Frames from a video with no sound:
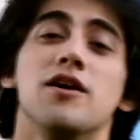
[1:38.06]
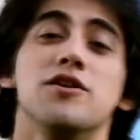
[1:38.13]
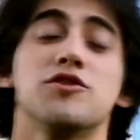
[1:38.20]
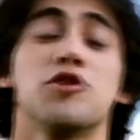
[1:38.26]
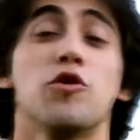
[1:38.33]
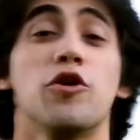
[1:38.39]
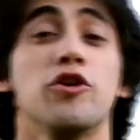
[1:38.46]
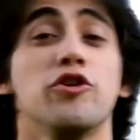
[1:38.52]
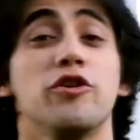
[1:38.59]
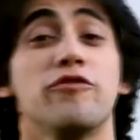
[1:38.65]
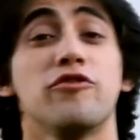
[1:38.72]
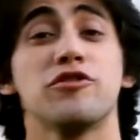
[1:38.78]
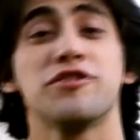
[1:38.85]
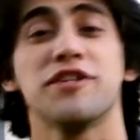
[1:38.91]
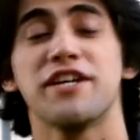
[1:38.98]
So our
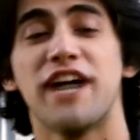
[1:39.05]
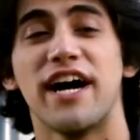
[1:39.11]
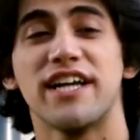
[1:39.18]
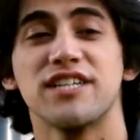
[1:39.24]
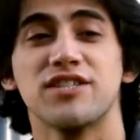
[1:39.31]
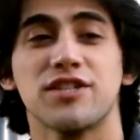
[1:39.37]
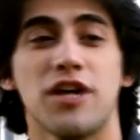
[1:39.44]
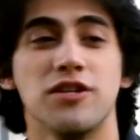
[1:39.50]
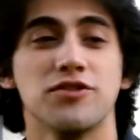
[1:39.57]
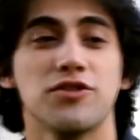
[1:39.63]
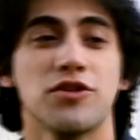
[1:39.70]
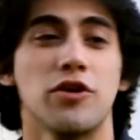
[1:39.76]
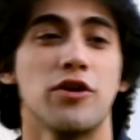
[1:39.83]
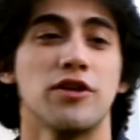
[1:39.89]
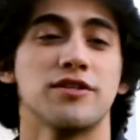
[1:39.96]
university guidance
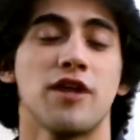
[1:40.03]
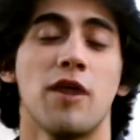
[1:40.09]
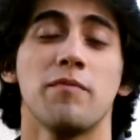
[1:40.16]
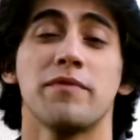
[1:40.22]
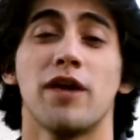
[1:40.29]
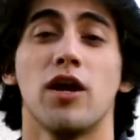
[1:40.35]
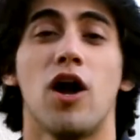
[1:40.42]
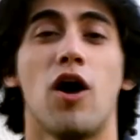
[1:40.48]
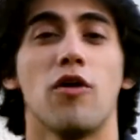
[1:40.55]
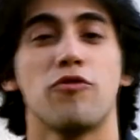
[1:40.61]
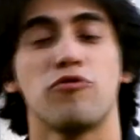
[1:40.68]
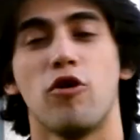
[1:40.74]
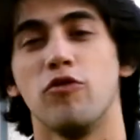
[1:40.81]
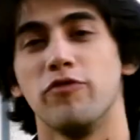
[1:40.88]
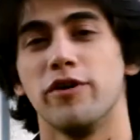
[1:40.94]
counselor has helped me a lot
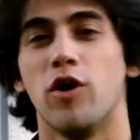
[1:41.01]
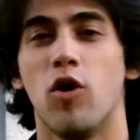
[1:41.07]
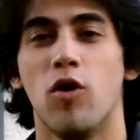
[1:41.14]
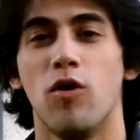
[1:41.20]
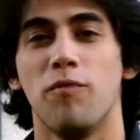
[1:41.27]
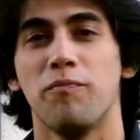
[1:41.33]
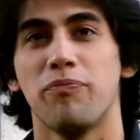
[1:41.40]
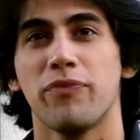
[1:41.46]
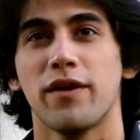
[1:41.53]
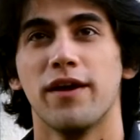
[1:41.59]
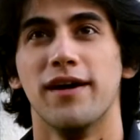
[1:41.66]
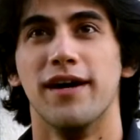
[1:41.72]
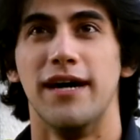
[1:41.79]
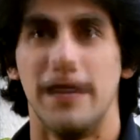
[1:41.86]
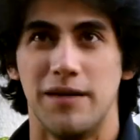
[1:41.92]
throughout the whole
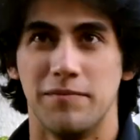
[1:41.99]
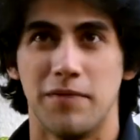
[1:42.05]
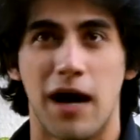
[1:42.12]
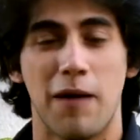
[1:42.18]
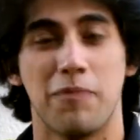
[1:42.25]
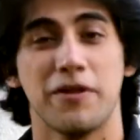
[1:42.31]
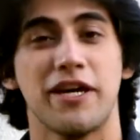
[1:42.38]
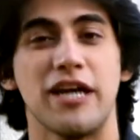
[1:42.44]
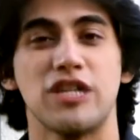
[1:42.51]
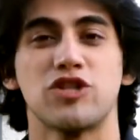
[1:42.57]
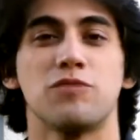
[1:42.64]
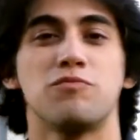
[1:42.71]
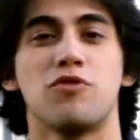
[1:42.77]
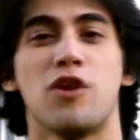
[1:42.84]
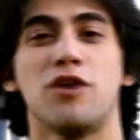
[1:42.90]

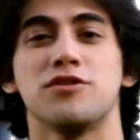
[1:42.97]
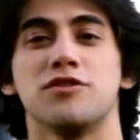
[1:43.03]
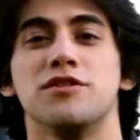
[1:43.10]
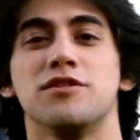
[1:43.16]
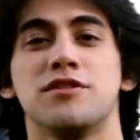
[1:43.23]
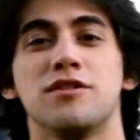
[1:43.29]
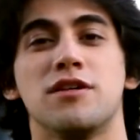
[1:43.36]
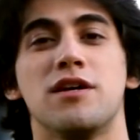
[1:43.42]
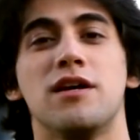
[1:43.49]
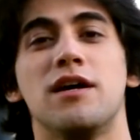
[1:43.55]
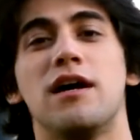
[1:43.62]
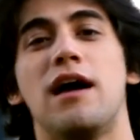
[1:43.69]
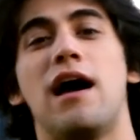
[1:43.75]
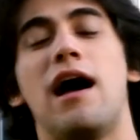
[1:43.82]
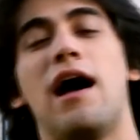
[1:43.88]
application process
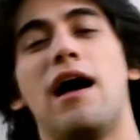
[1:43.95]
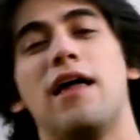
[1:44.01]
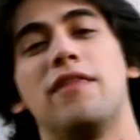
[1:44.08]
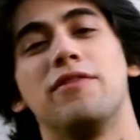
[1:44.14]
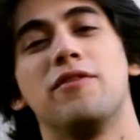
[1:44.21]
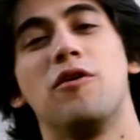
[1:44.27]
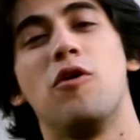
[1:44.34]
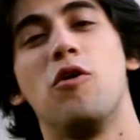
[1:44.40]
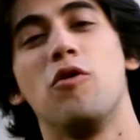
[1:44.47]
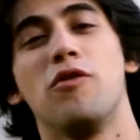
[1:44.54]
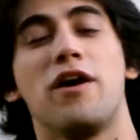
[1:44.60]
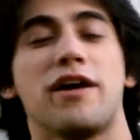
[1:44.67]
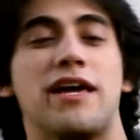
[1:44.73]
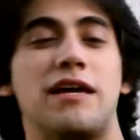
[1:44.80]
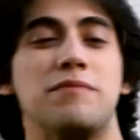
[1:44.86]
and all
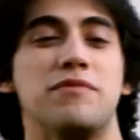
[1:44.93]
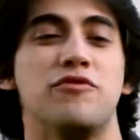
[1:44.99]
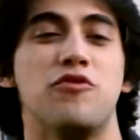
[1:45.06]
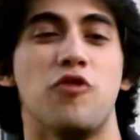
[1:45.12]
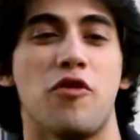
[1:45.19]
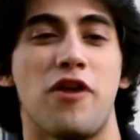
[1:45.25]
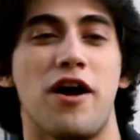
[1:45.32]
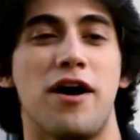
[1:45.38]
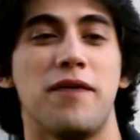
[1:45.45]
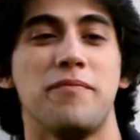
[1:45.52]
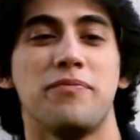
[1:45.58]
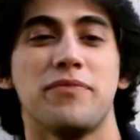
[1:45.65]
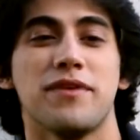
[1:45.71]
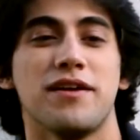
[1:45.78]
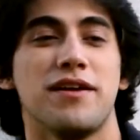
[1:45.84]
that came before that.
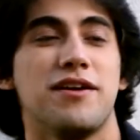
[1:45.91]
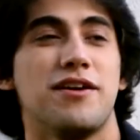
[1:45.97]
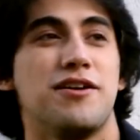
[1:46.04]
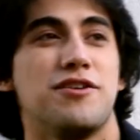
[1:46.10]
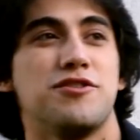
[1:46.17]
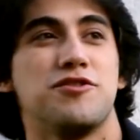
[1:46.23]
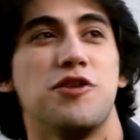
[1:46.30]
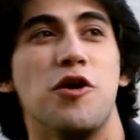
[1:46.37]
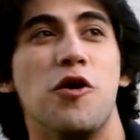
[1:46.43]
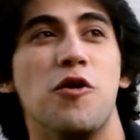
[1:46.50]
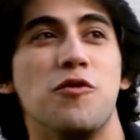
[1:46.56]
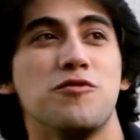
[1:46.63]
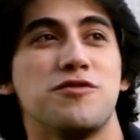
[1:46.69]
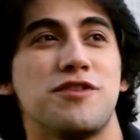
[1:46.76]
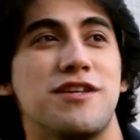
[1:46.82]

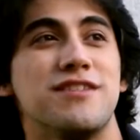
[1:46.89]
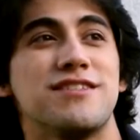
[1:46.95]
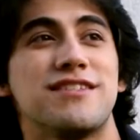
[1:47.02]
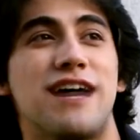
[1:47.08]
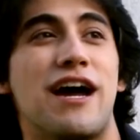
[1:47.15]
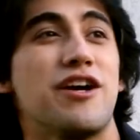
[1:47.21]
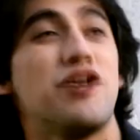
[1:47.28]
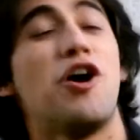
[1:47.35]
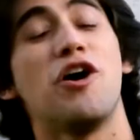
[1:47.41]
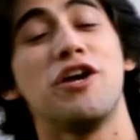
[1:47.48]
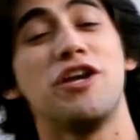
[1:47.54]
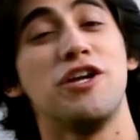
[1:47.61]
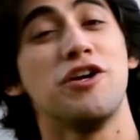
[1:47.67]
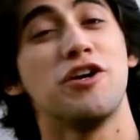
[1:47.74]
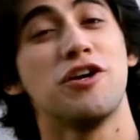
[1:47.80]
So since I got
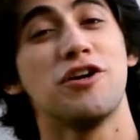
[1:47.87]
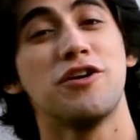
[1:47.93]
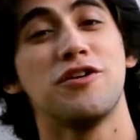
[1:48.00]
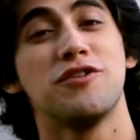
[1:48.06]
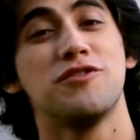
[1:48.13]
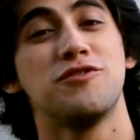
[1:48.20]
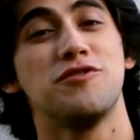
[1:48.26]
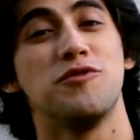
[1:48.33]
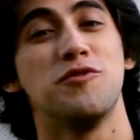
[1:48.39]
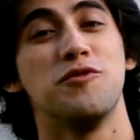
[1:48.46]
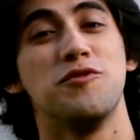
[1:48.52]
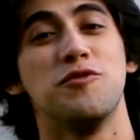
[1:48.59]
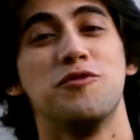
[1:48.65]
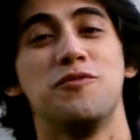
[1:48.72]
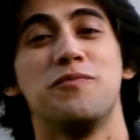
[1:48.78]
here
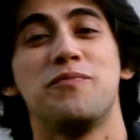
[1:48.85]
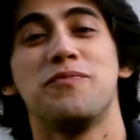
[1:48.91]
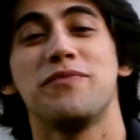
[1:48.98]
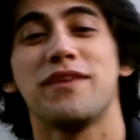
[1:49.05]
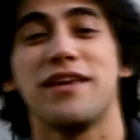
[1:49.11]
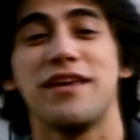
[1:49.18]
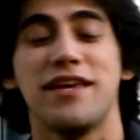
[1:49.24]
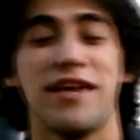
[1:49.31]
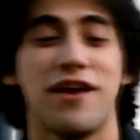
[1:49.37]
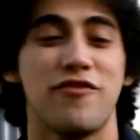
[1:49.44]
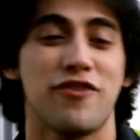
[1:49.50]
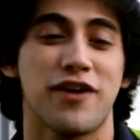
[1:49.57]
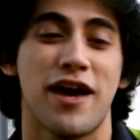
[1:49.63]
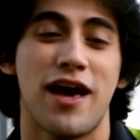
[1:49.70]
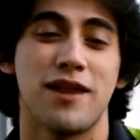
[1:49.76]
to EF
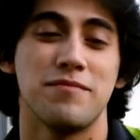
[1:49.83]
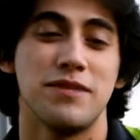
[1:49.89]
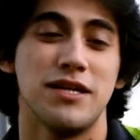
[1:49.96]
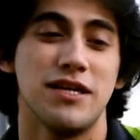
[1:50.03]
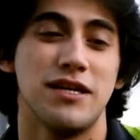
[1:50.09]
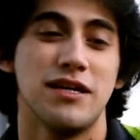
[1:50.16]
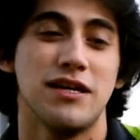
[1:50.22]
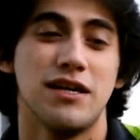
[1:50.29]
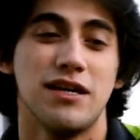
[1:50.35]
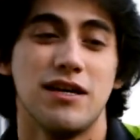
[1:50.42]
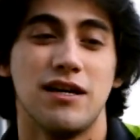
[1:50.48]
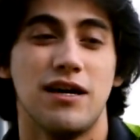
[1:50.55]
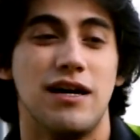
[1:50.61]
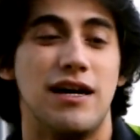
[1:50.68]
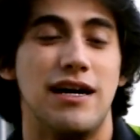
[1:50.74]
Academy
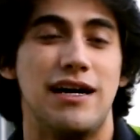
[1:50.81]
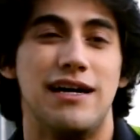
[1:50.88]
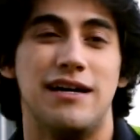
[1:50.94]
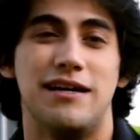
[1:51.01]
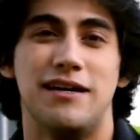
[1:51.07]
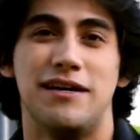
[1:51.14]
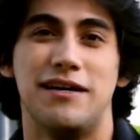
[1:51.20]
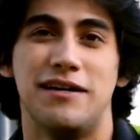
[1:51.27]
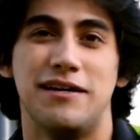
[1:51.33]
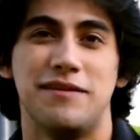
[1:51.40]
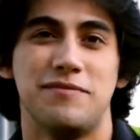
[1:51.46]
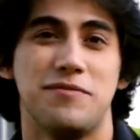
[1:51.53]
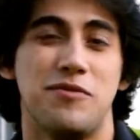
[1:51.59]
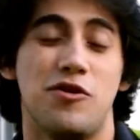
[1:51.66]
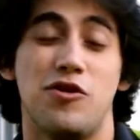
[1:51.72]

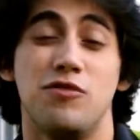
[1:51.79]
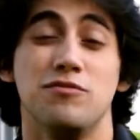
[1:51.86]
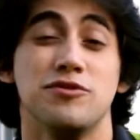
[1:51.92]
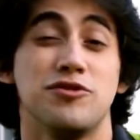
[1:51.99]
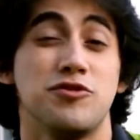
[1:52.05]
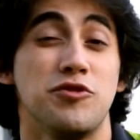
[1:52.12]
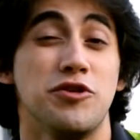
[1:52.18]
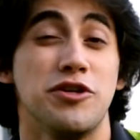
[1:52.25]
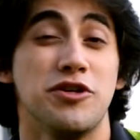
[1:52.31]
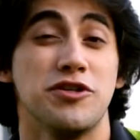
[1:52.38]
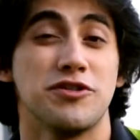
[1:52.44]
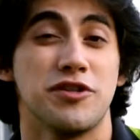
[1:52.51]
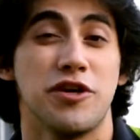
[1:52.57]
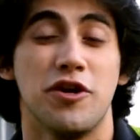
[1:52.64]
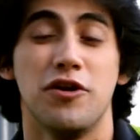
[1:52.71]
almost 2
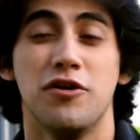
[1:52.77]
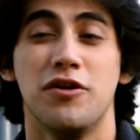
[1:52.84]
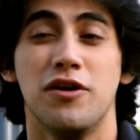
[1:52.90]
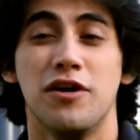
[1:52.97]
years ago,